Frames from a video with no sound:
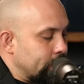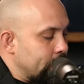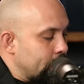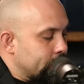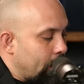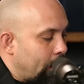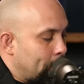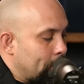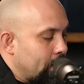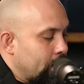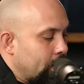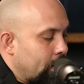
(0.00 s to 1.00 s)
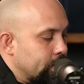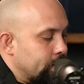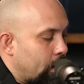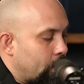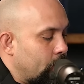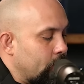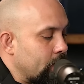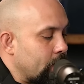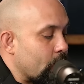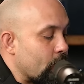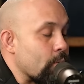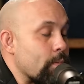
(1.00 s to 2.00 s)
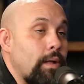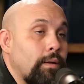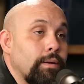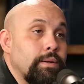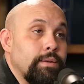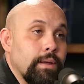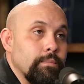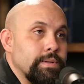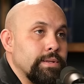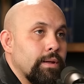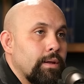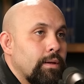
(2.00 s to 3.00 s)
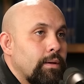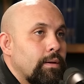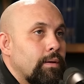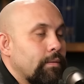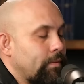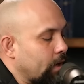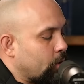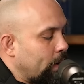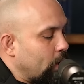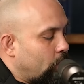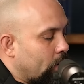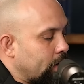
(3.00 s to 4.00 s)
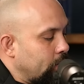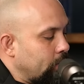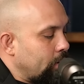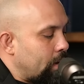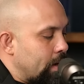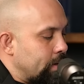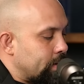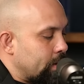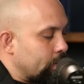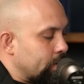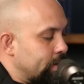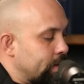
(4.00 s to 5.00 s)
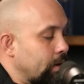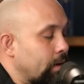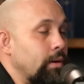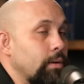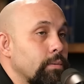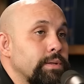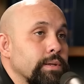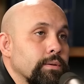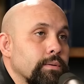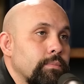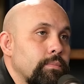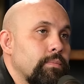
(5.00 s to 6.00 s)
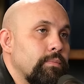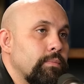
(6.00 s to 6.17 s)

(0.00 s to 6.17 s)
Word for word: it says among his own relatives, the Greek word utilized here is syngeneusin.